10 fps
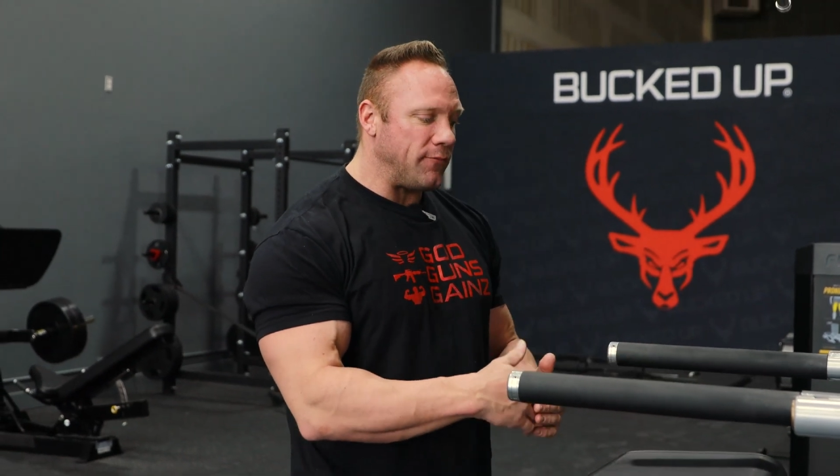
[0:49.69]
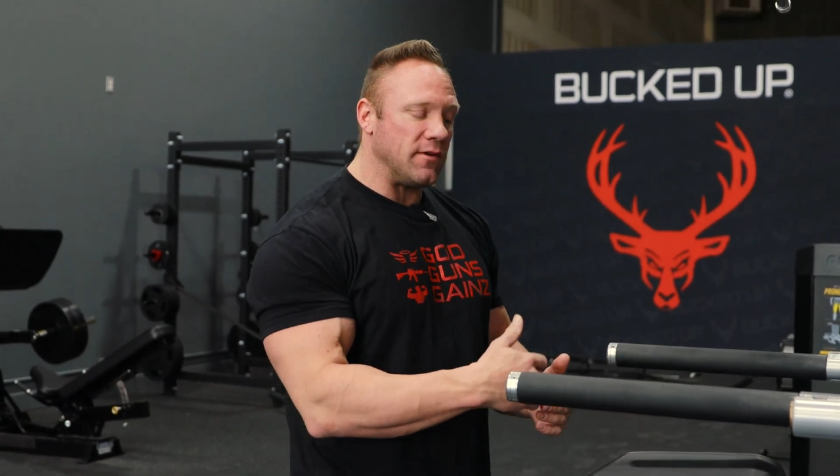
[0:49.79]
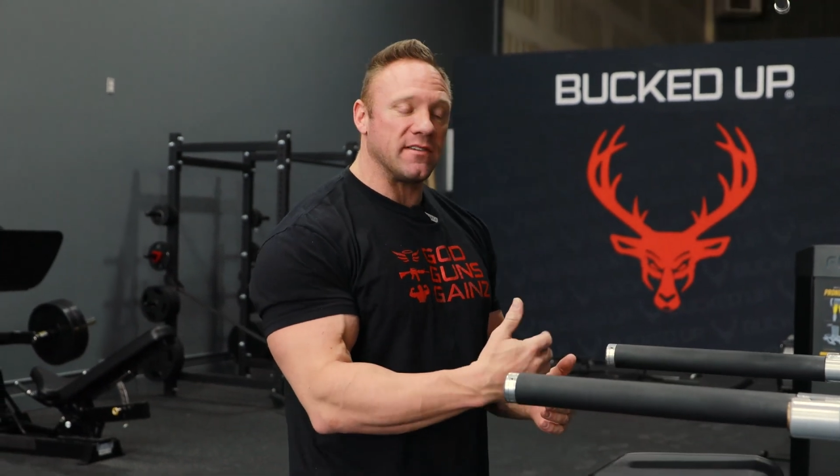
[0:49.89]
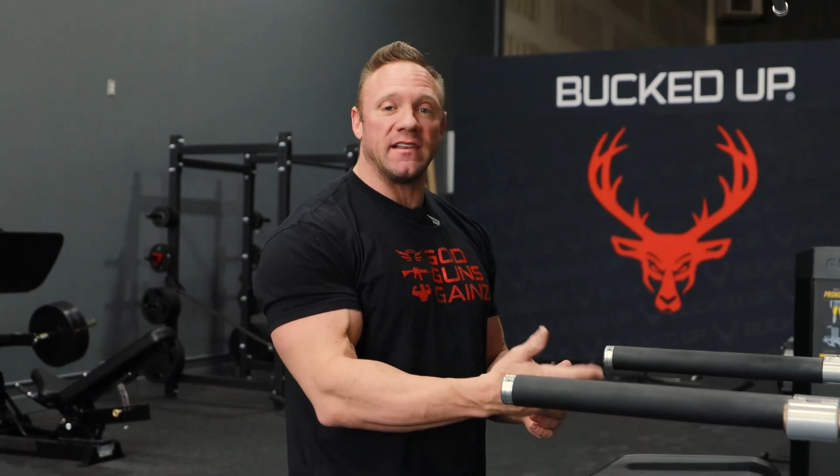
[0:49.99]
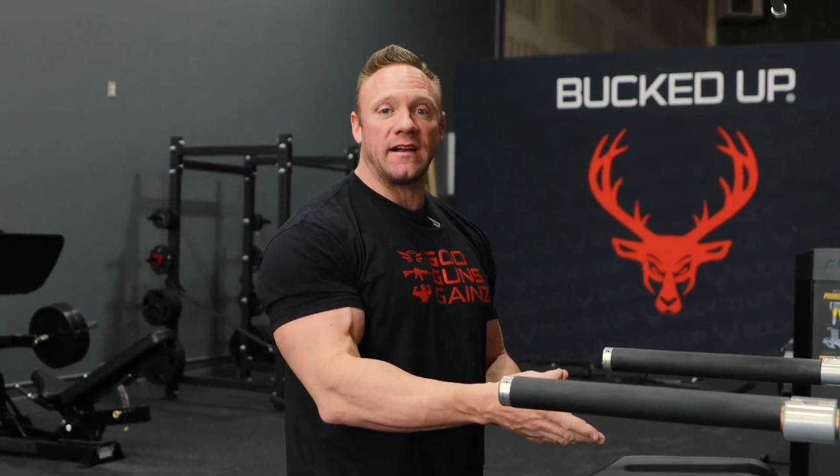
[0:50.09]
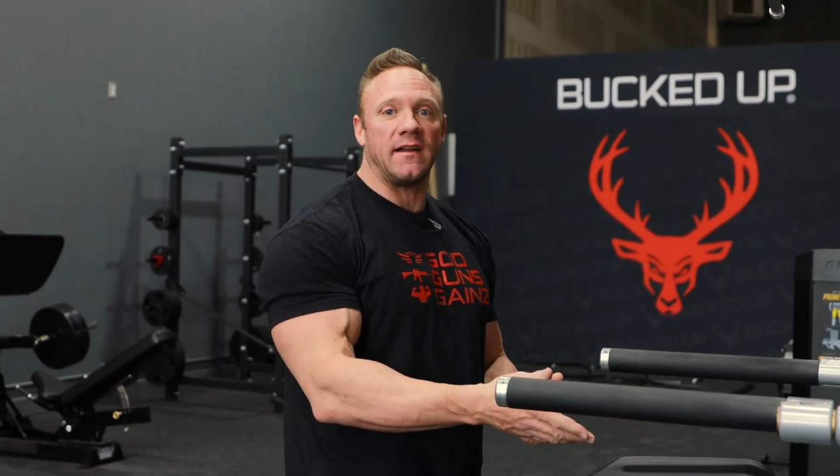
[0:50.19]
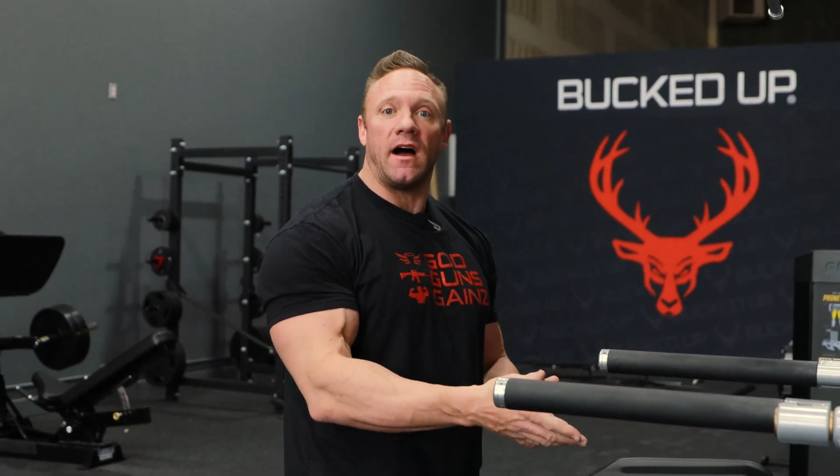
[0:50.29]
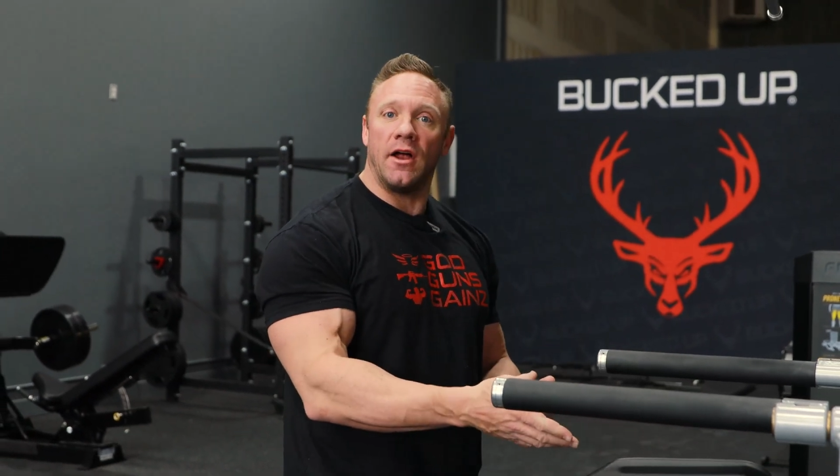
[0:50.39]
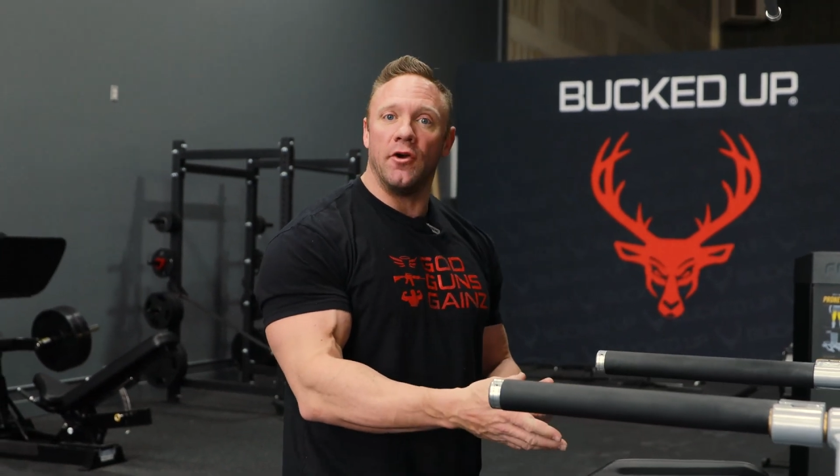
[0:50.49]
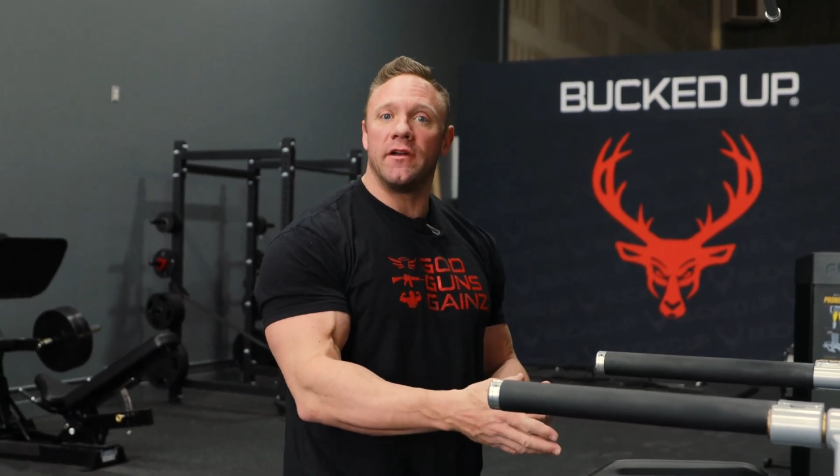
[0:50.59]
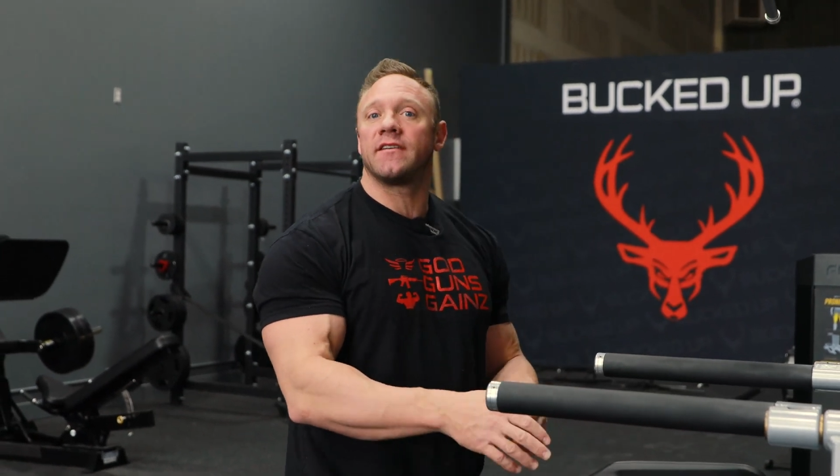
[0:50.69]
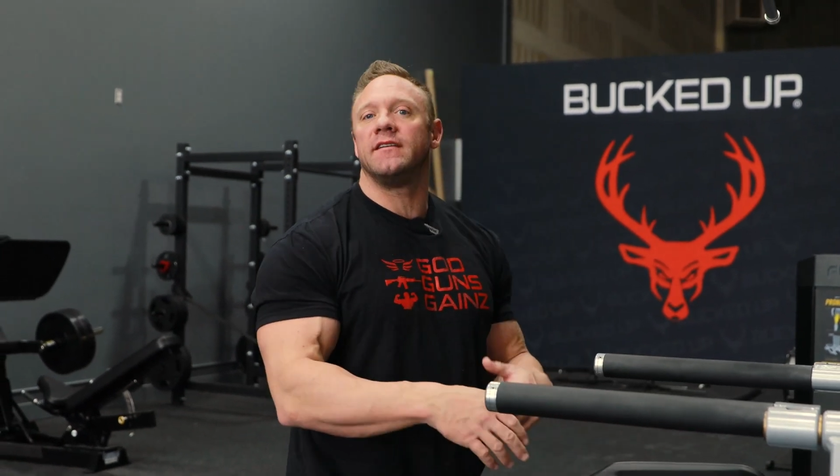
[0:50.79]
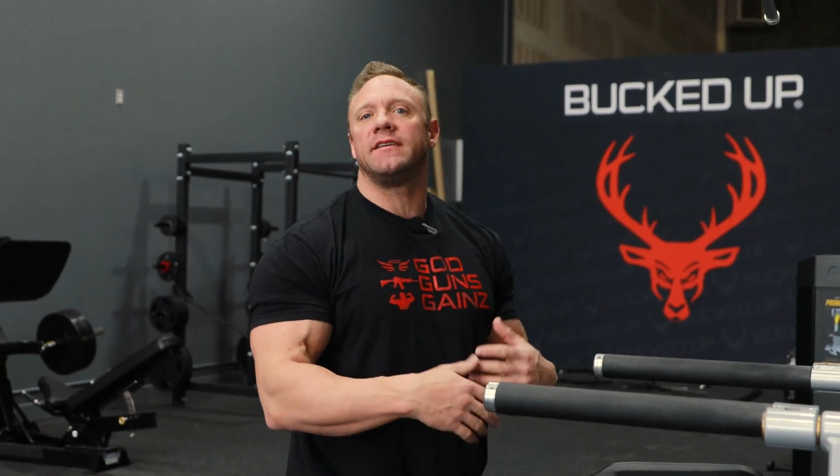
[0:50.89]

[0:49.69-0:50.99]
If you select 100, it's gonna